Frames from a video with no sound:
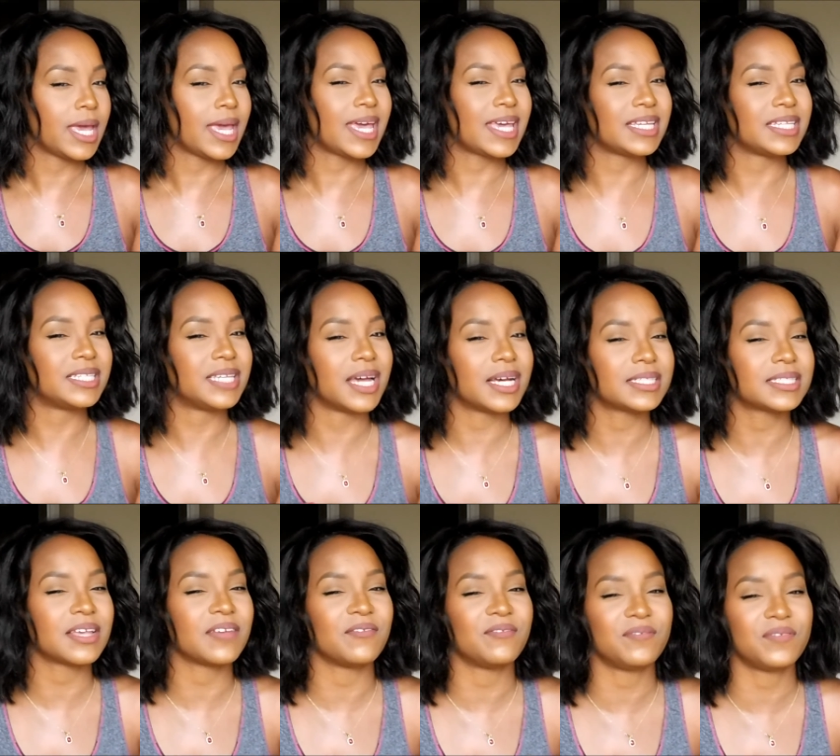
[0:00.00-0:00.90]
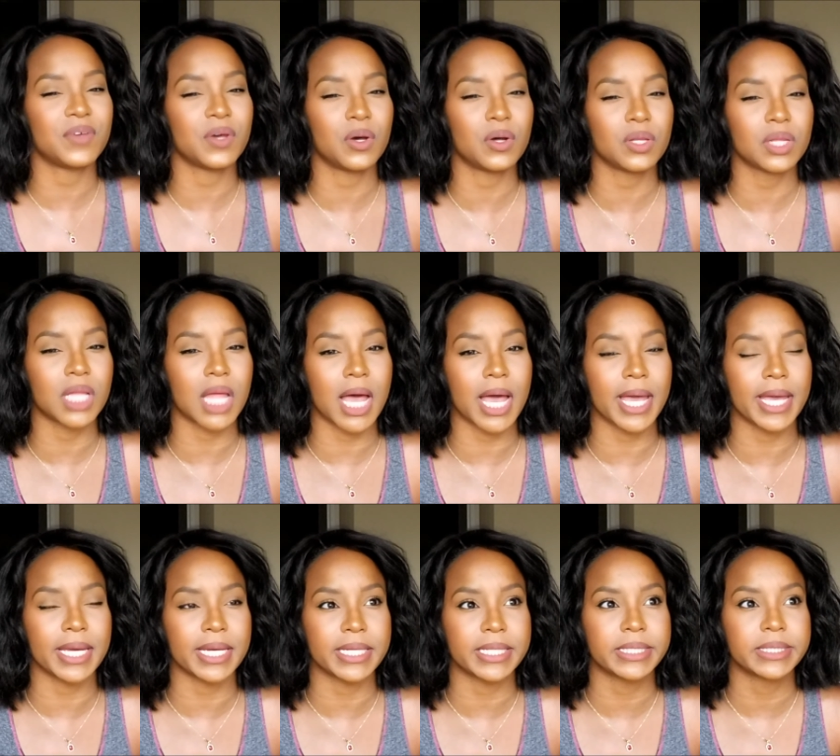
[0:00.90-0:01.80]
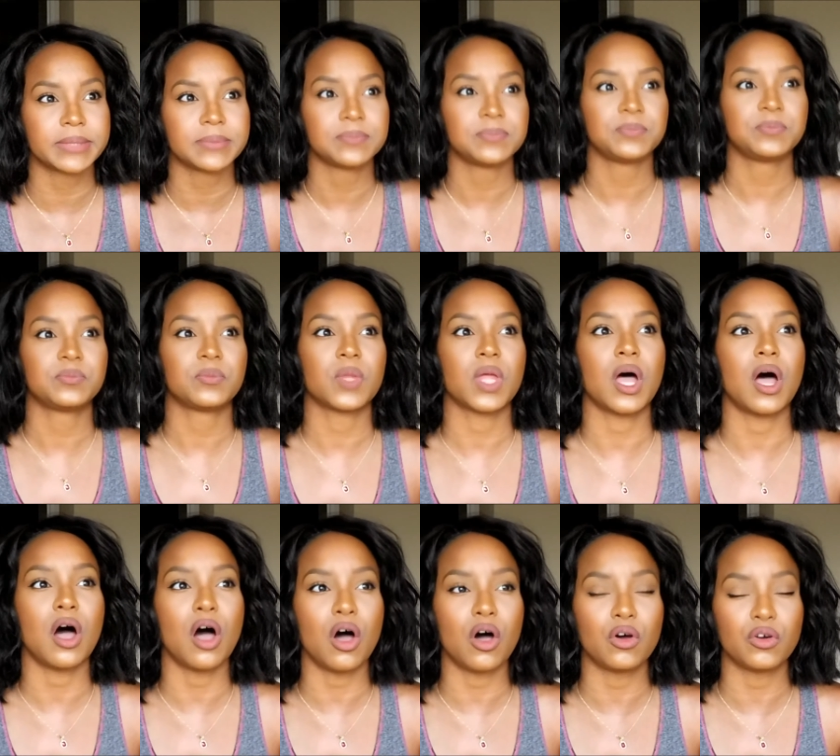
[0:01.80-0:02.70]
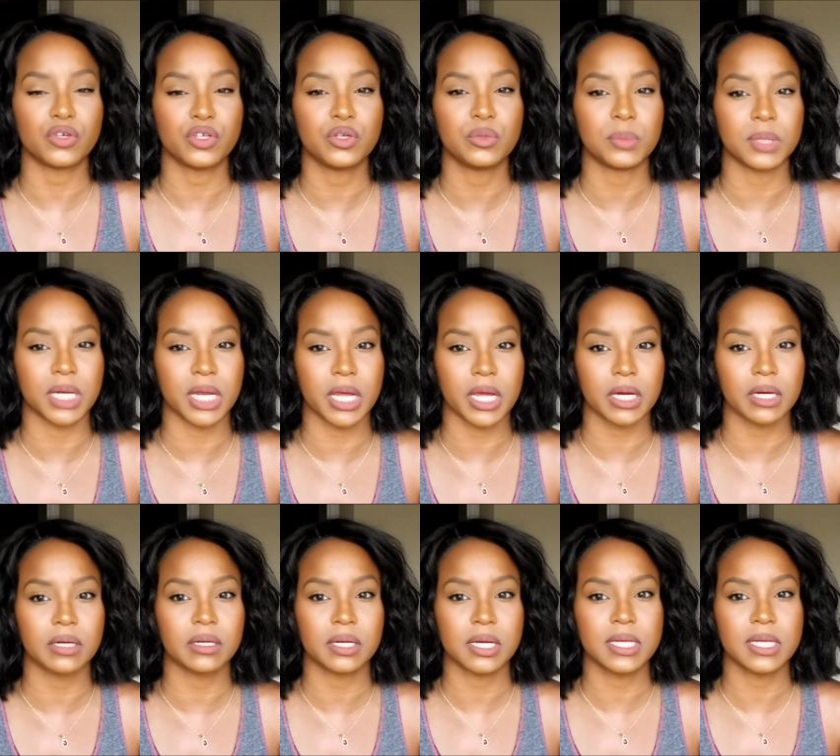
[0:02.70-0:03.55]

It doesn't feel like all human hair.